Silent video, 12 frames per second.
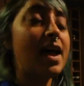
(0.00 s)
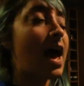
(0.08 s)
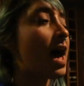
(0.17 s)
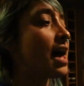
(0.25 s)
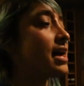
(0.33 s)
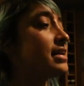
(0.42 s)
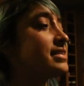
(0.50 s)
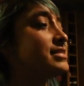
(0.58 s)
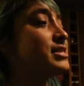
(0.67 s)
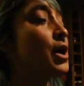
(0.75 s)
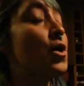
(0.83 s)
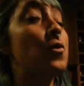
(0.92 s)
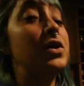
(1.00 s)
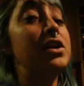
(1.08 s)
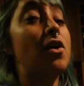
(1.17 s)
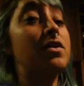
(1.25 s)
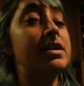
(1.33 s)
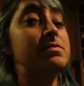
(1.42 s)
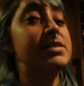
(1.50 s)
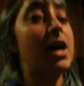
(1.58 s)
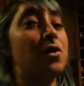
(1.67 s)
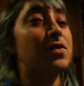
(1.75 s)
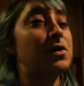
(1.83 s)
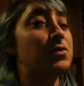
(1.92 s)
Damn. And when it all comes
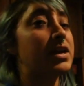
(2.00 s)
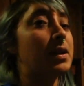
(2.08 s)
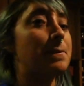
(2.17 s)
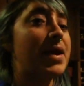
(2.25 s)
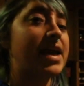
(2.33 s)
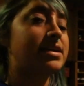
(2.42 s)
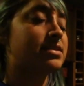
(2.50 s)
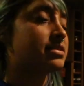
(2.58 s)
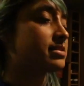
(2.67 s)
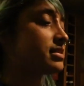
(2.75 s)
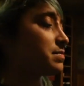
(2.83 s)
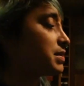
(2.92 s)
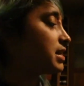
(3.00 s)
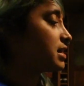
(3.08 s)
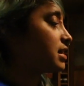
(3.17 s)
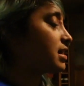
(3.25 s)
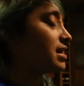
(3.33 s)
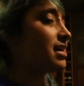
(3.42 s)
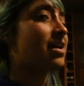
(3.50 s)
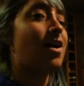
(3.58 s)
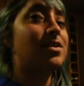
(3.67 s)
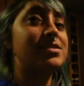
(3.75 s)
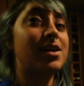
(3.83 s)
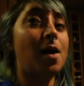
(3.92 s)
out, then we're gonna paint the Smiling CBD
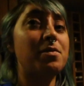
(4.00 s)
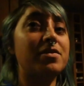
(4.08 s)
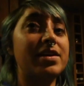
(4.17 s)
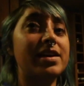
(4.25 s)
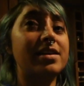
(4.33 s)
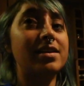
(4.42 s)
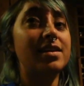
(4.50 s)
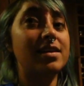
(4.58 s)
on top of it.